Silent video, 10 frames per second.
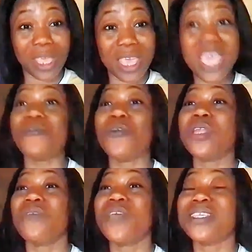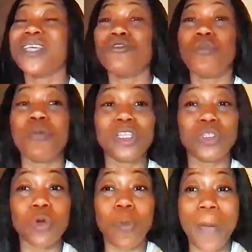even if there's a new
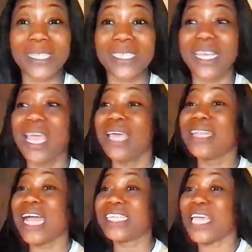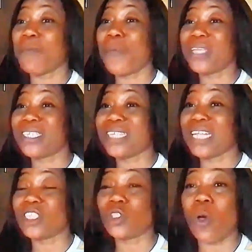political party that a person
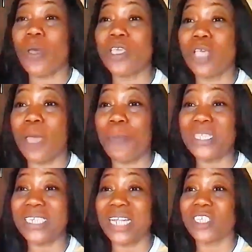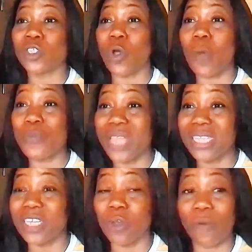that is
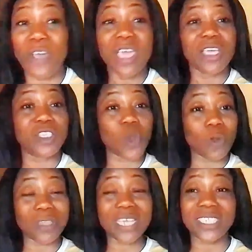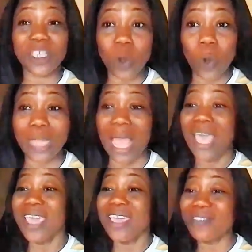competent enough is contesting under,
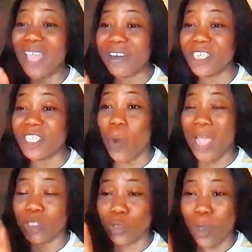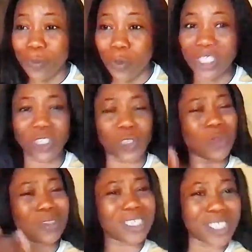integrity wise top notch is
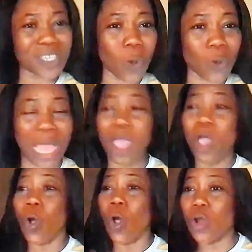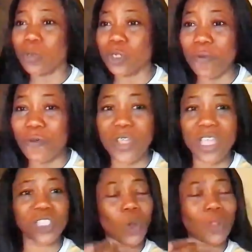contesting under, corruption
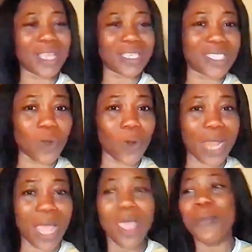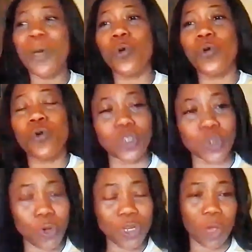free is contesting under, make we
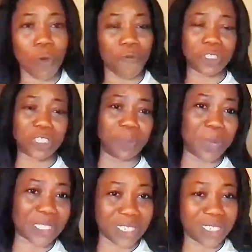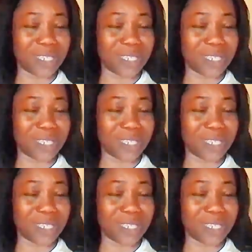rush go there, go vote the person.